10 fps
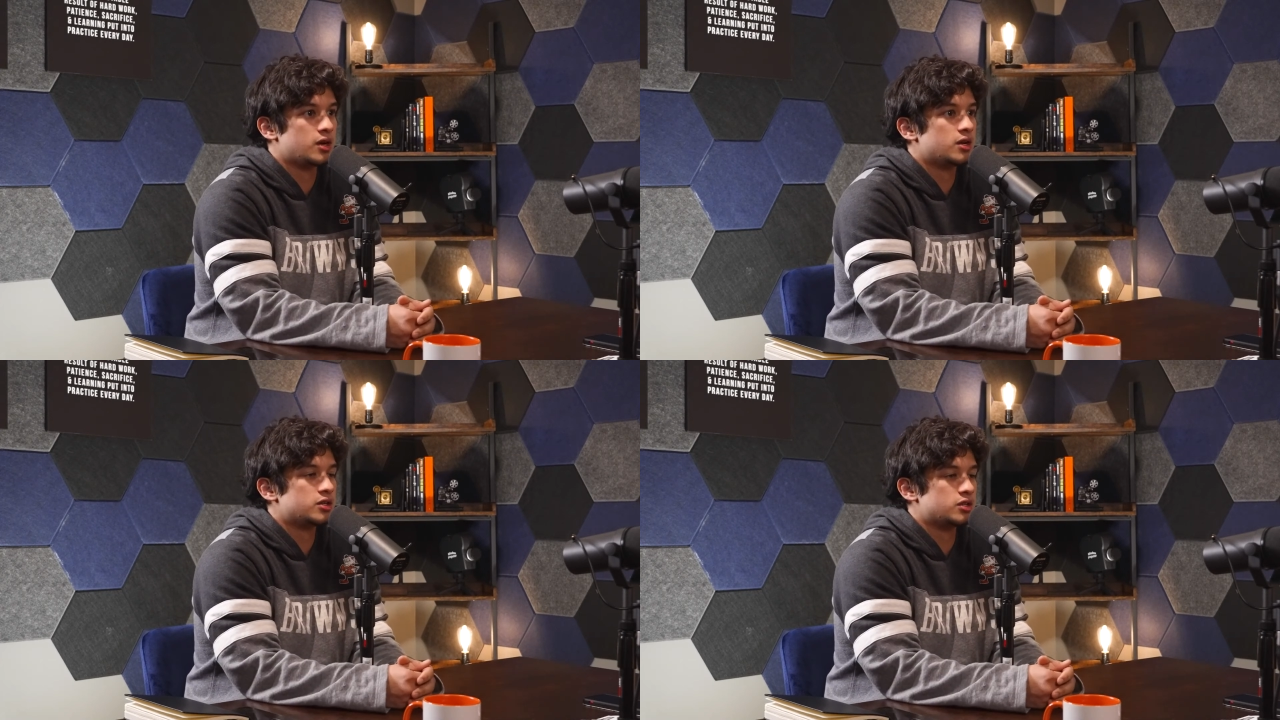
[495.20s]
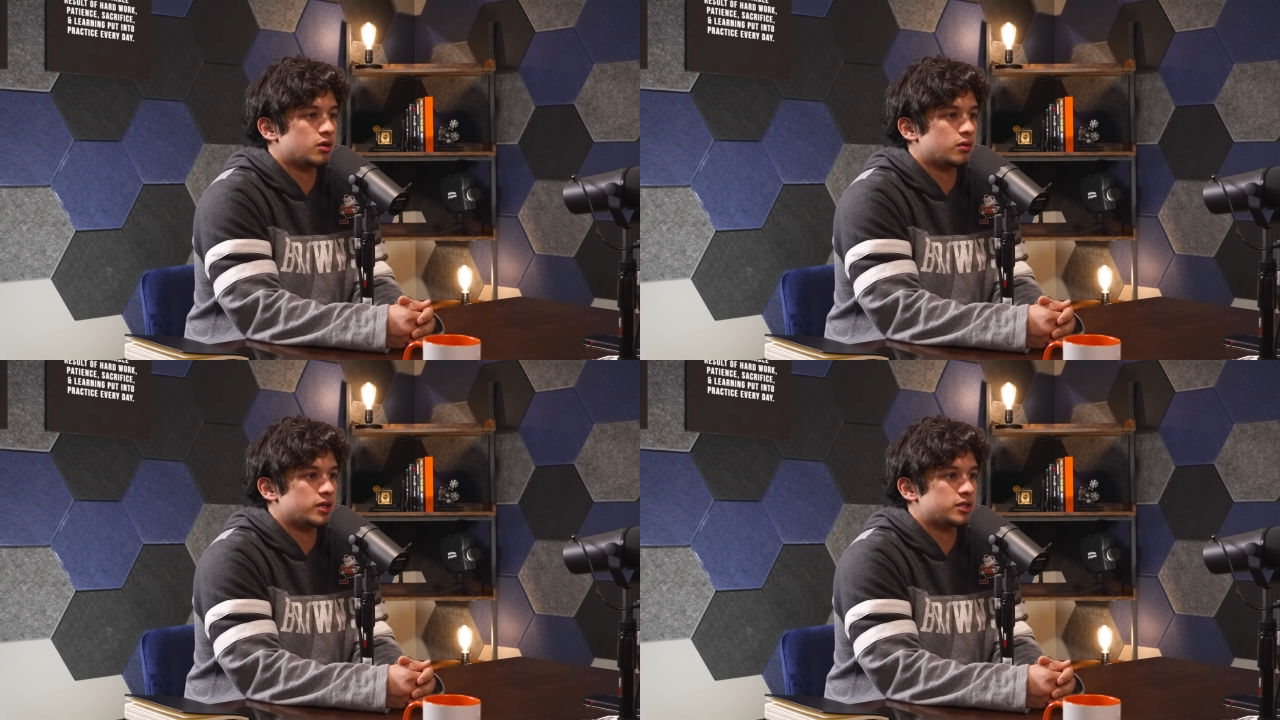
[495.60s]

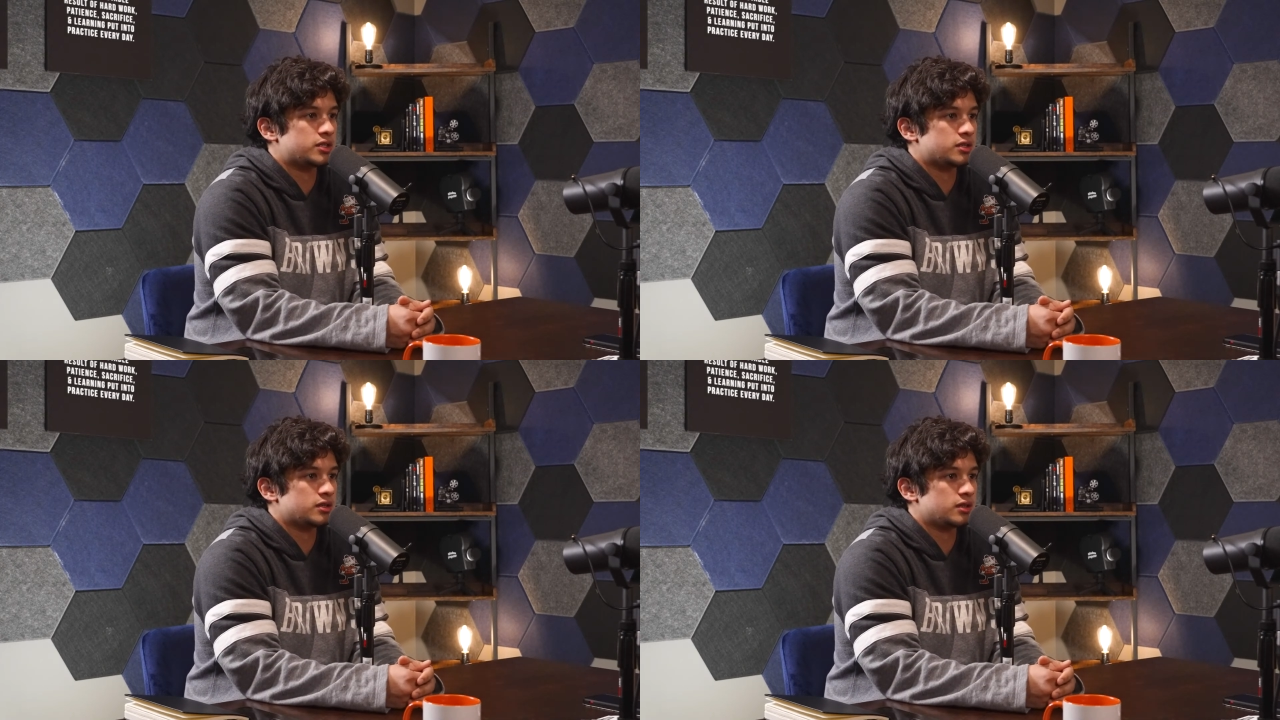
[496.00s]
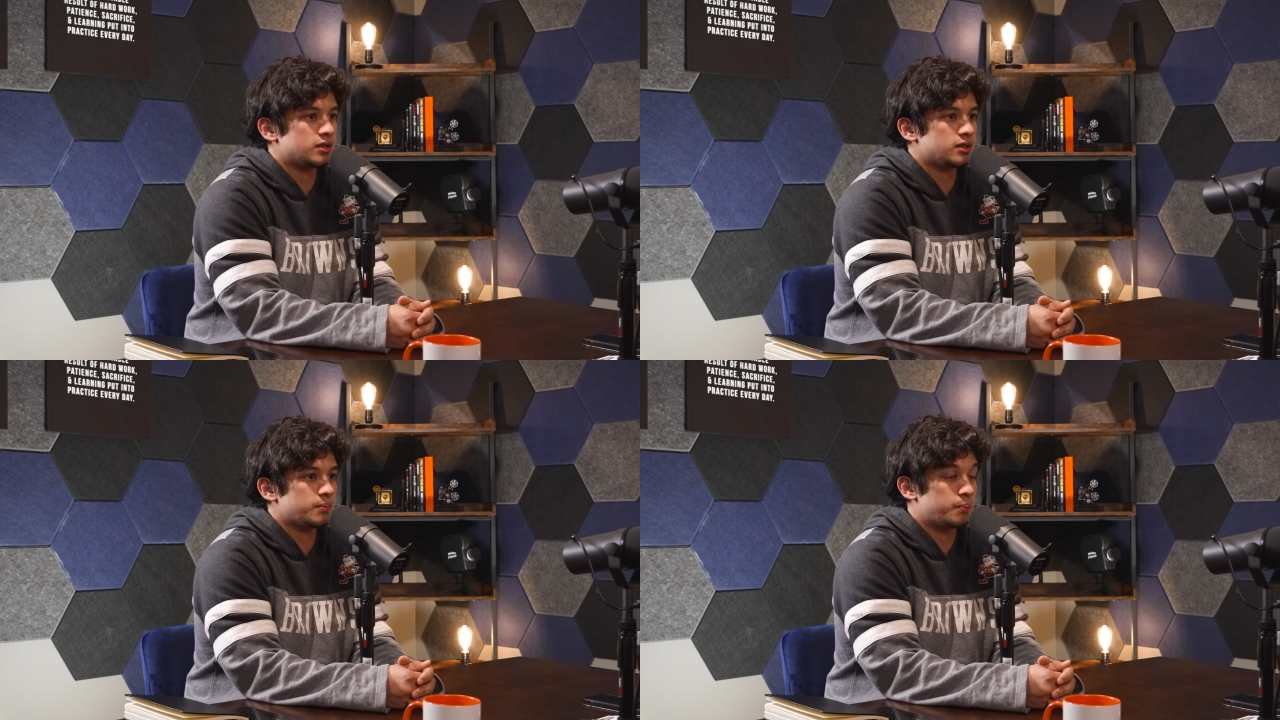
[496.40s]
So it's
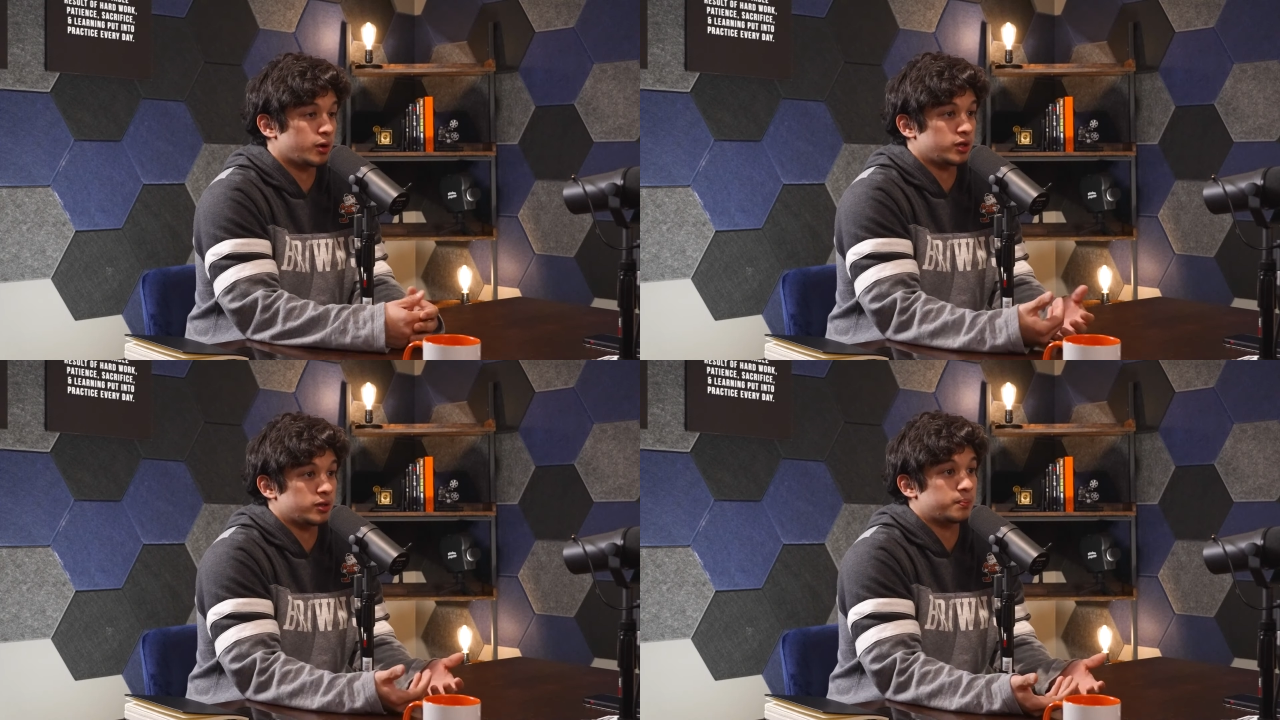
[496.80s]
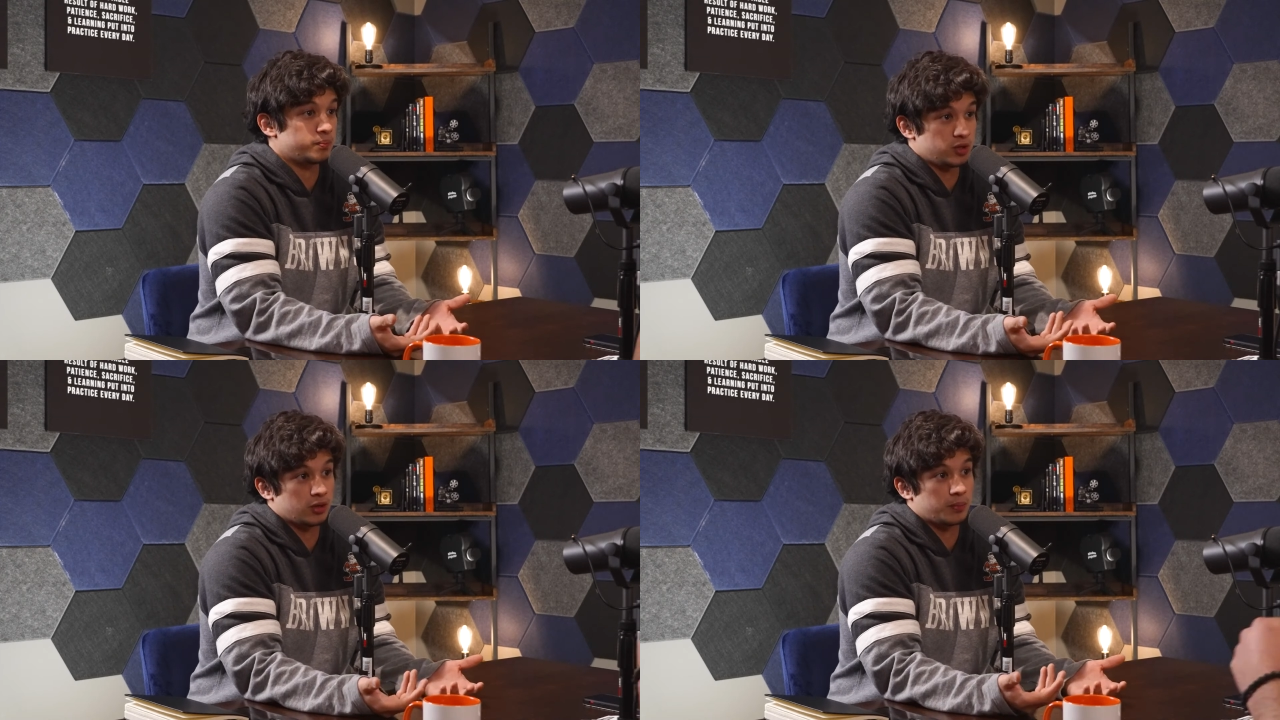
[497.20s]
burning
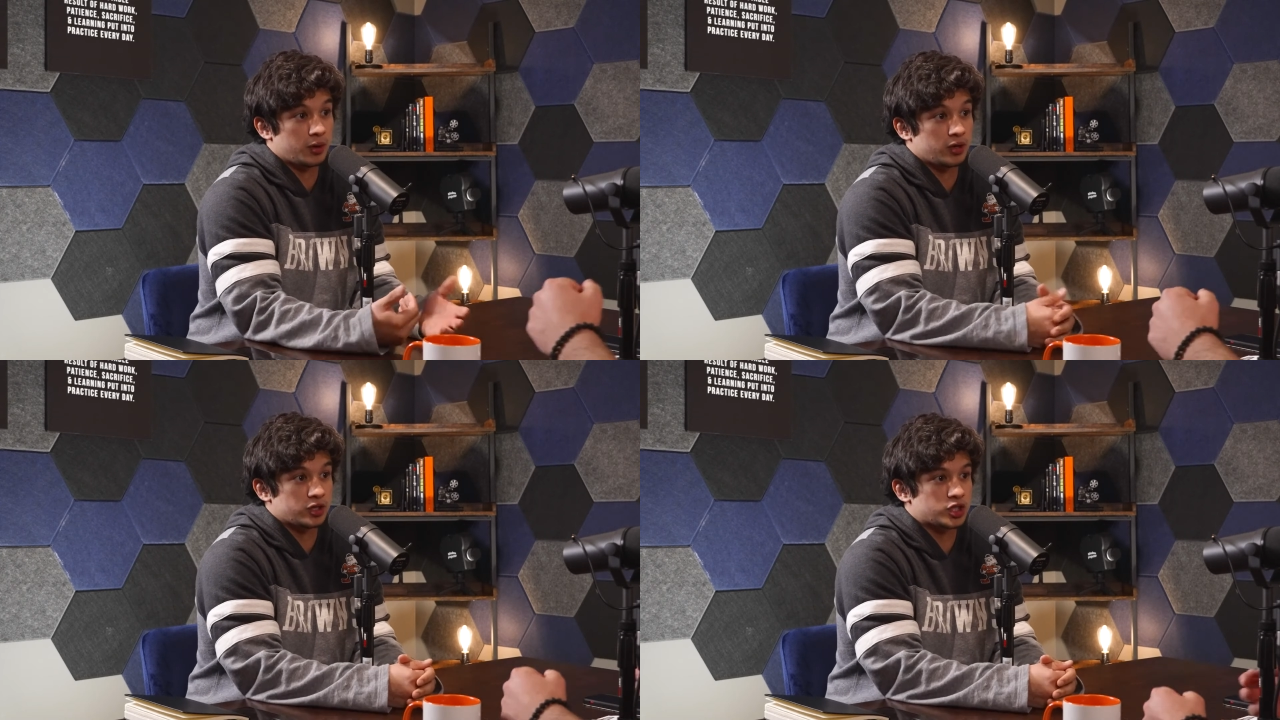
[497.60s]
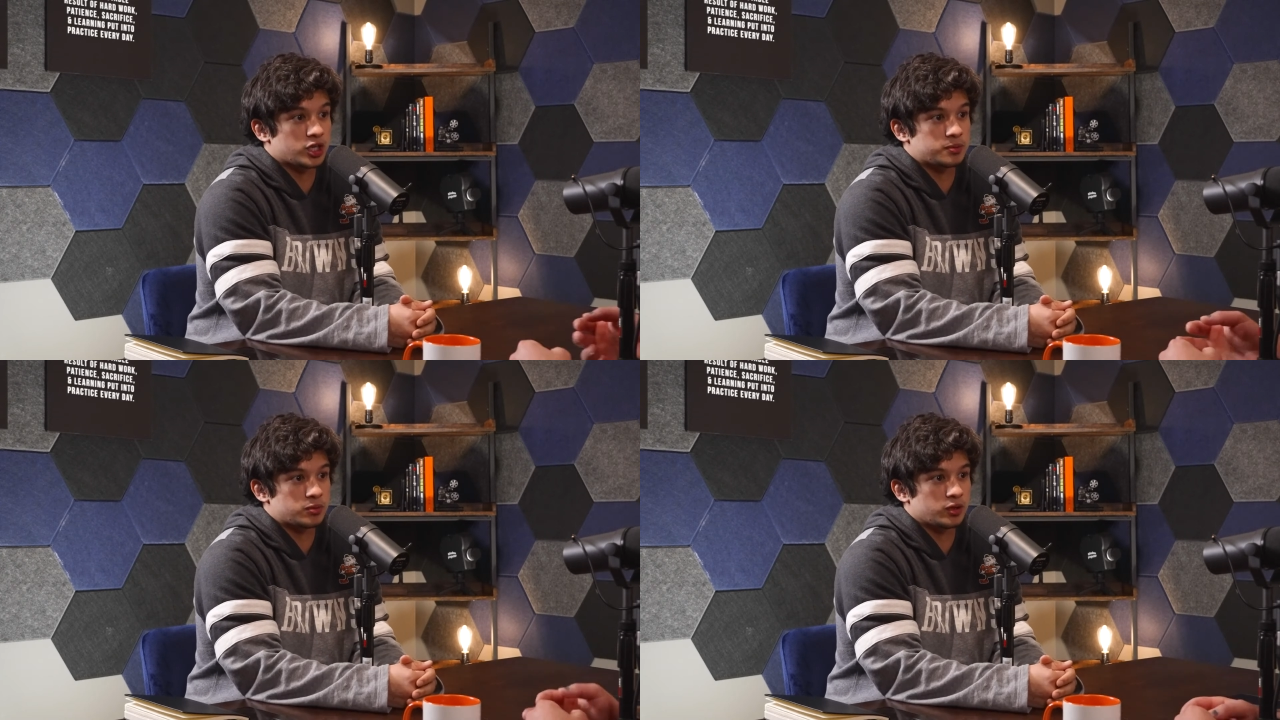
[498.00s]
the
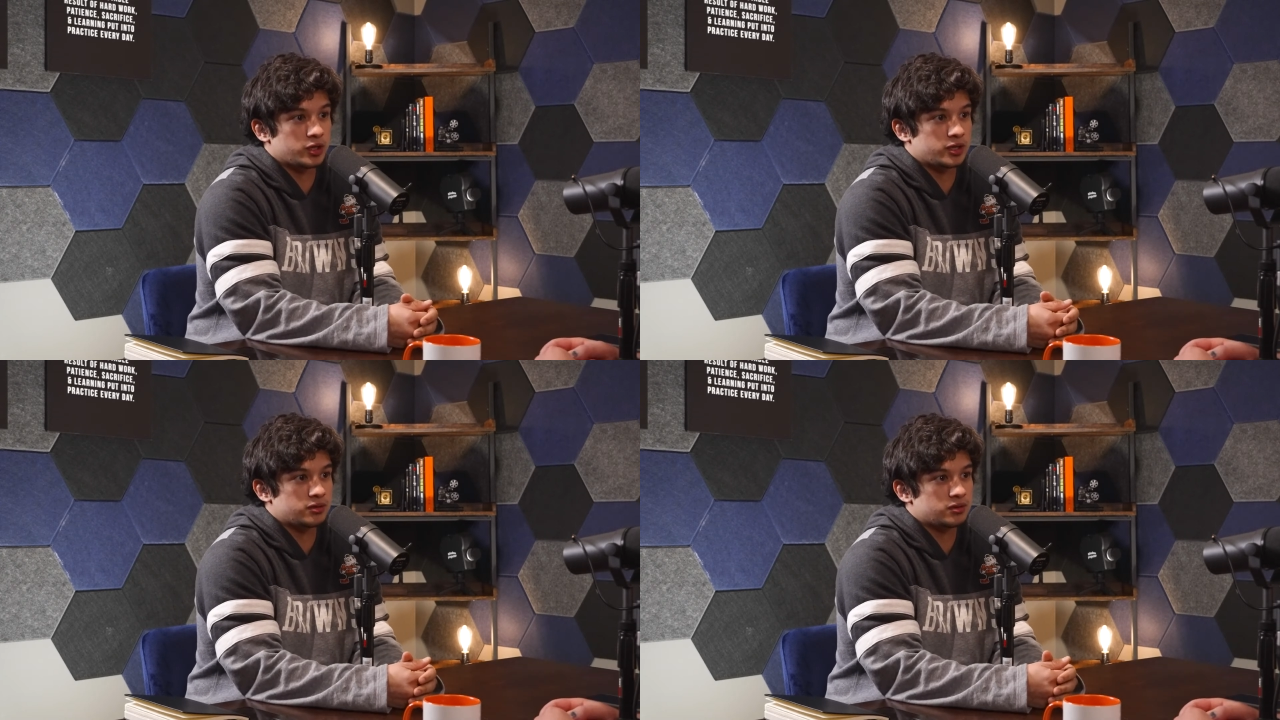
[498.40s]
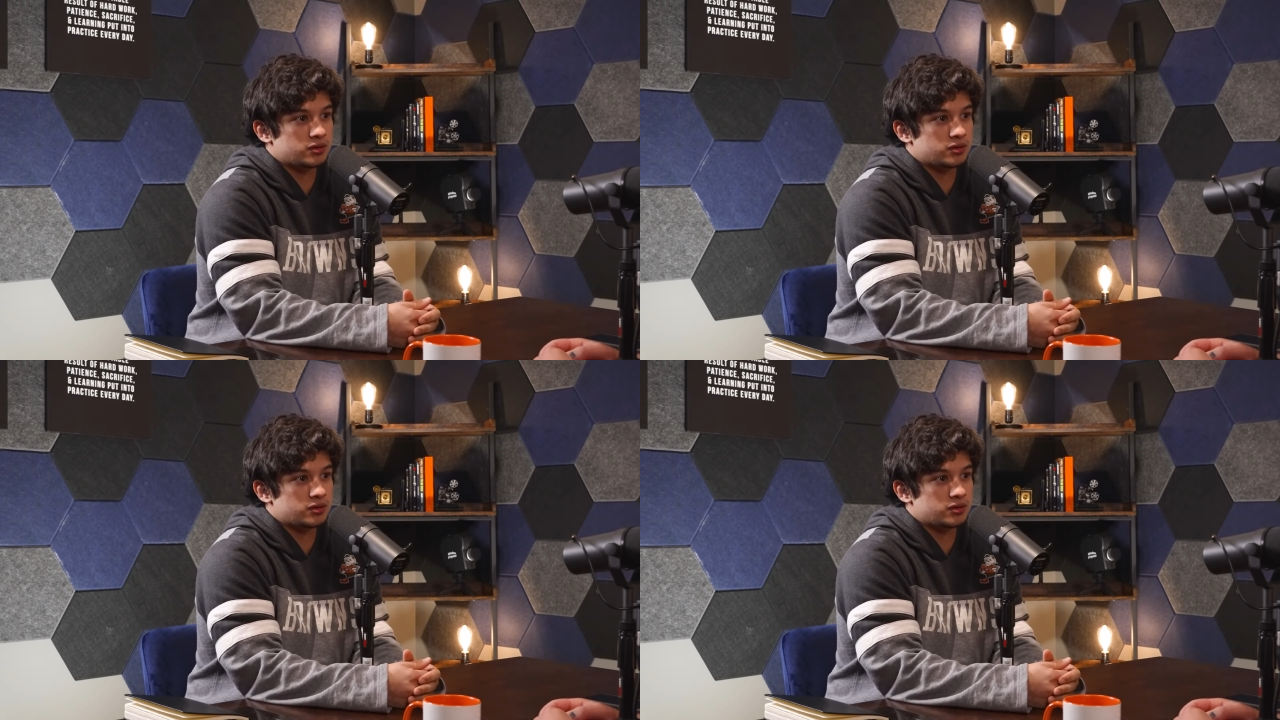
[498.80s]
ships, really